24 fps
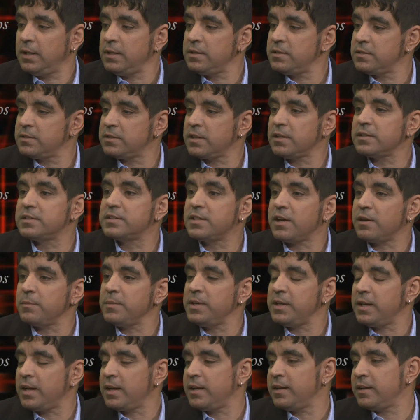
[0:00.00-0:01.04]
And just tell
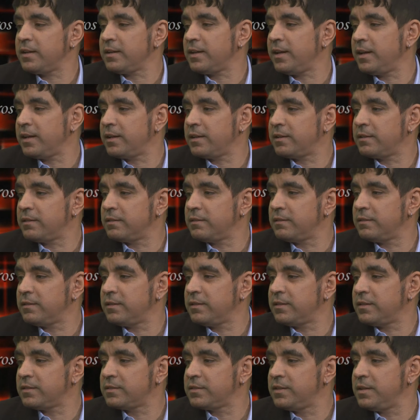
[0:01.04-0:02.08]
me, like,
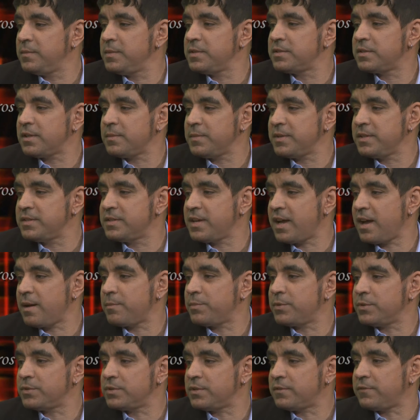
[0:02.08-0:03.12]
give me some
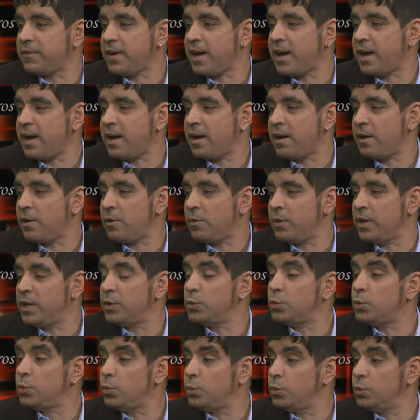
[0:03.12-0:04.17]
examples of how
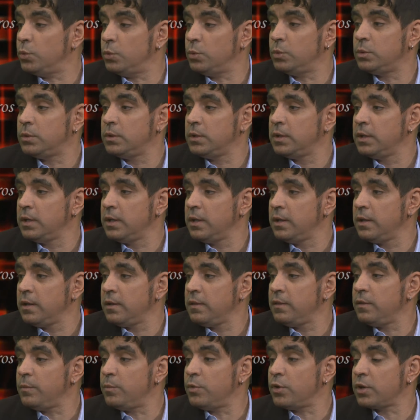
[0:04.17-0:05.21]
and who
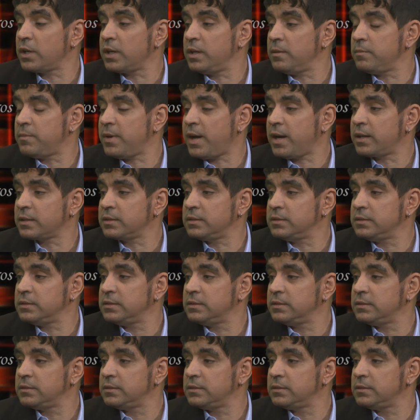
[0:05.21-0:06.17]
the book impacted.